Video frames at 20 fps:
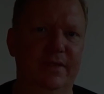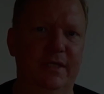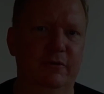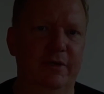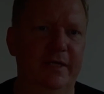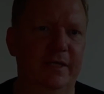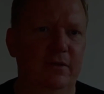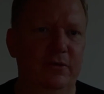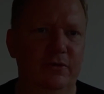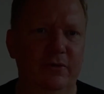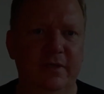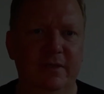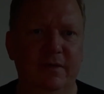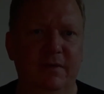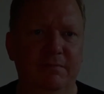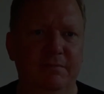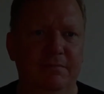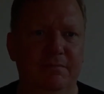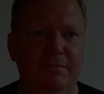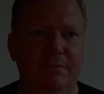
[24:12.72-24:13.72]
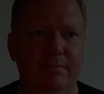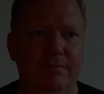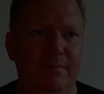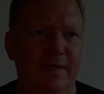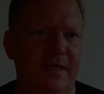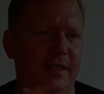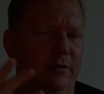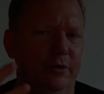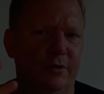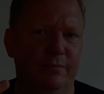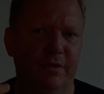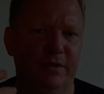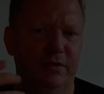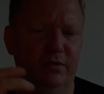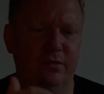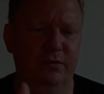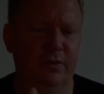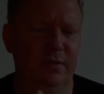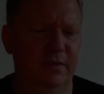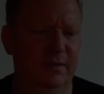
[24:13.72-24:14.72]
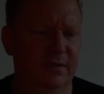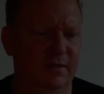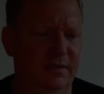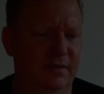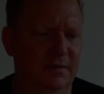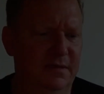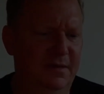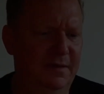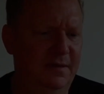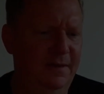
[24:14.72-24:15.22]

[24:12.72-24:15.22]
Directory management tool is